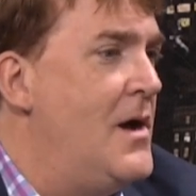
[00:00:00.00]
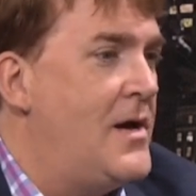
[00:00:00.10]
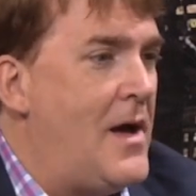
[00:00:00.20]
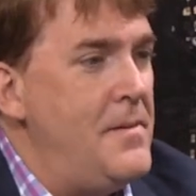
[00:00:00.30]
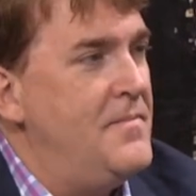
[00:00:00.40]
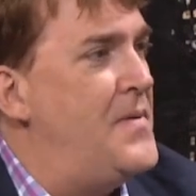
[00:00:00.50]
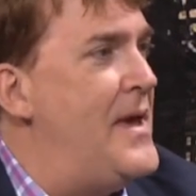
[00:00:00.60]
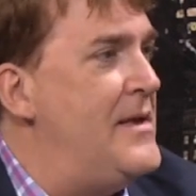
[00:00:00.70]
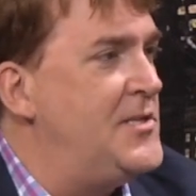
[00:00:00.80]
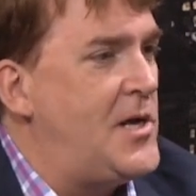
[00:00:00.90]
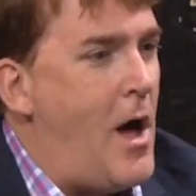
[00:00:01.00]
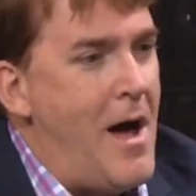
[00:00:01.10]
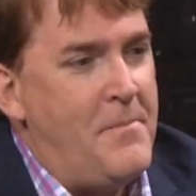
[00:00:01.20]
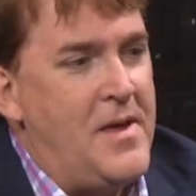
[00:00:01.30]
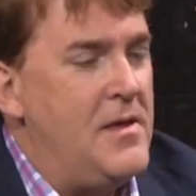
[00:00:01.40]
Cut and paste,
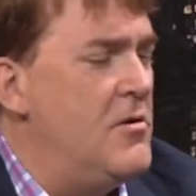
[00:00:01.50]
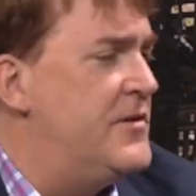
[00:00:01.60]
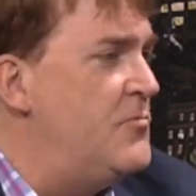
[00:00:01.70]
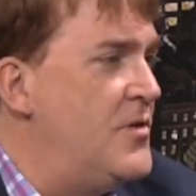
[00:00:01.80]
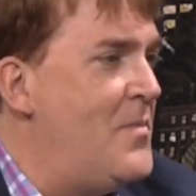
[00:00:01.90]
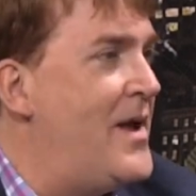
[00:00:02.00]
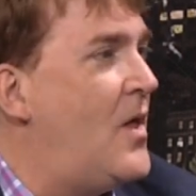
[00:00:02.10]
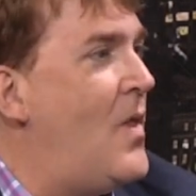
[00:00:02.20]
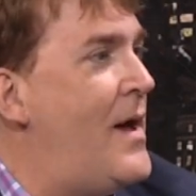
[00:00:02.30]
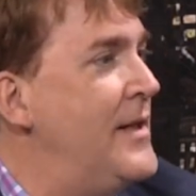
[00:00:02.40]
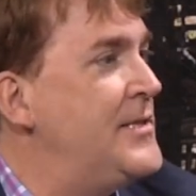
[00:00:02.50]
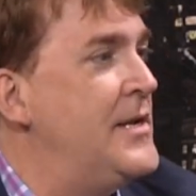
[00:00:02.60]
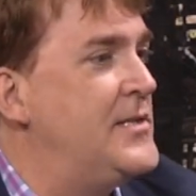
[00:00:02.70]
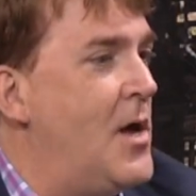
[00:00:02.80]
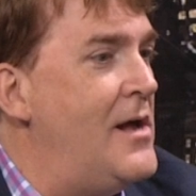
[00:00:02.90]
copy, use it with my clients, and
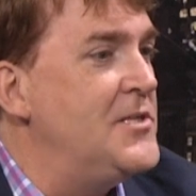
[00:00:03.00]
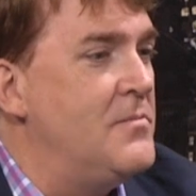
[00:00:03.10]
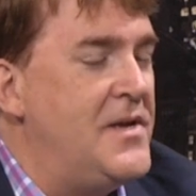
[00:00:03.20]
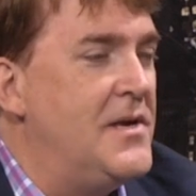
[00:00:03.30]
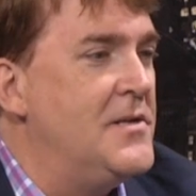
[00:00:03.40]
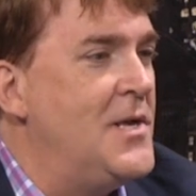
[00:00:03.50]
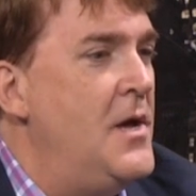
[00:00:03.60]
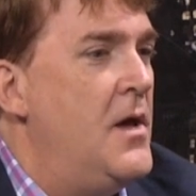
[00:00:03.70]
it's awesome because